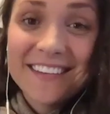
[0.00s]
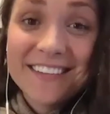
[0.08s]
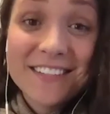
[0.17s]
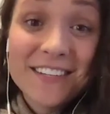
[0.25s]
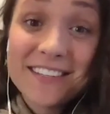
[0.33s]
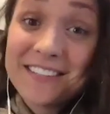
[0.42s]

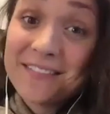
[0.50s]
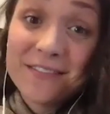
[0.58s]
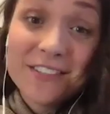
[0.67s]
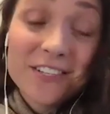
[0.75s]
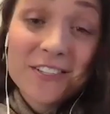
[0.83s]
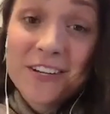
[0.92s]
just
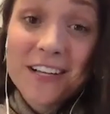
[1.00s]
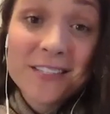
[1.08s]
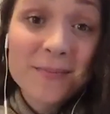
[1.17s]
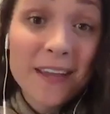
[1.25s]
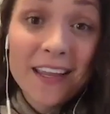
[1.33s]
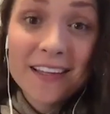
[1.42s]
just trust
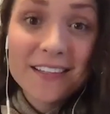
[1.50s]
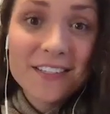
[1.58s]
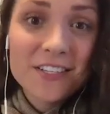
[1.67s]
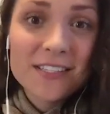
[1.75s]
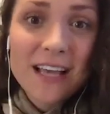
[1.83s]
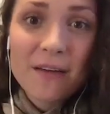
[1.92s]
me yeah.
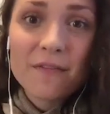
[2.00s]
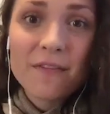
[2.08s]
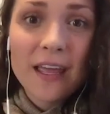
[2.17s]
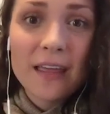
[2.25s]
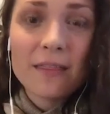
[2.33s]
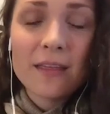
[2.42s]
just have
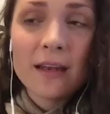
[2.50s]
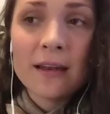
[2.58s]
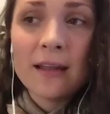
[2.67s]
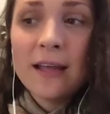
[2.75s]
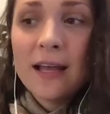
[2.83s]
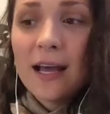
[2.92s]
faith and
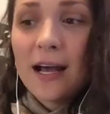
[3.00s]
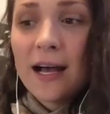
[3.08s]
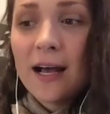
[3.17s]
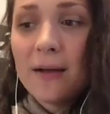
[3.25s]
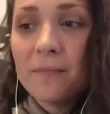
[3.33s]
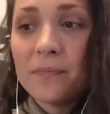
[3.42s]

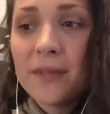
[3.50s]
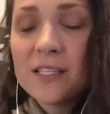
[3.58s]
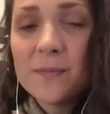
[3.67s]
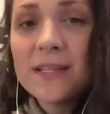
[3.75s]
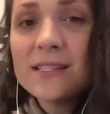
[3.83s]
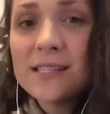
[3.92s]
um, it's
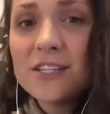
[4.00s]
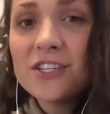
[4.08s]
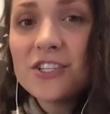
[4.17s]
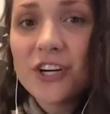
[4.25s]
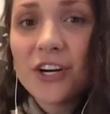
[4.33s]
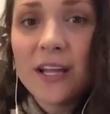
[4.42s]
been such a
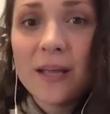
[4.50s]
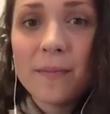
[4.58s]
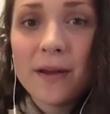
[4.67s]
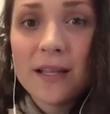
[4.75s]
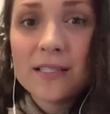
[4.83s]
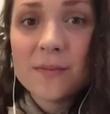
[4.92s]
journey but
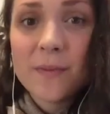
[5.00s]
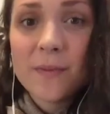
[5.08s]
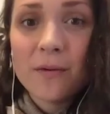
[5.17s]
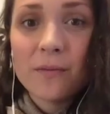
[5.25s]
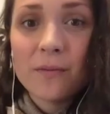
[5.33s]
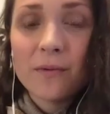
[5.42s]
it's
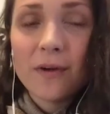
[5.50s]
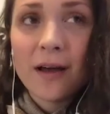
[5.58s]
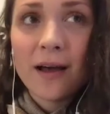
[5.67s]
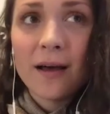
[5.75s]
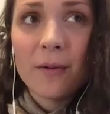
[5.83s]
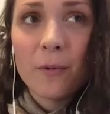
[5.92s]
been
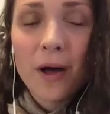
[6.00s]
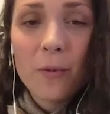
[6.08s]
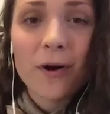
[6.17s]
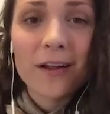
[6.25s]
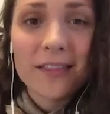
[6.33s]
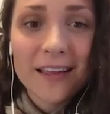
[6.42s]
uh, well
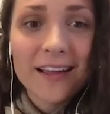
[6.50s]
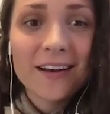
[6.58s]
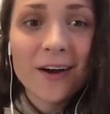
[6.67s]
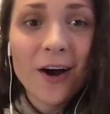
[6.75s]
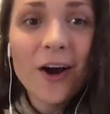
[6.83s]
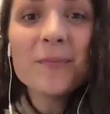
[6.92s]
worth it yeah.
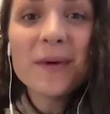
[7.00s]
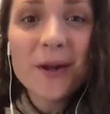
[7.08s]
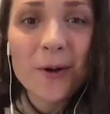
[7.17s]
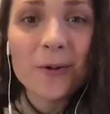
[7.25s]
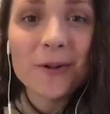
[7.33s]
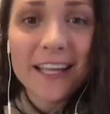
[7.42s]
hard but
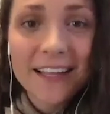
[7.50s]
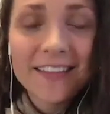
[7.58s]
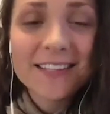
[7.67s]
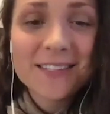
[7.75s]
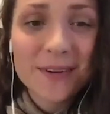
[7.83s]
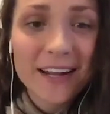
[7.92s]
holy that's
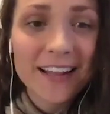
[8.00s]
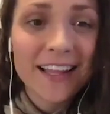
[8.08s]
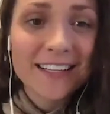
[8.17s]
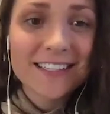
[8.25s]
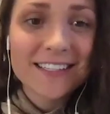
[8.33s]
yeah. what i like to say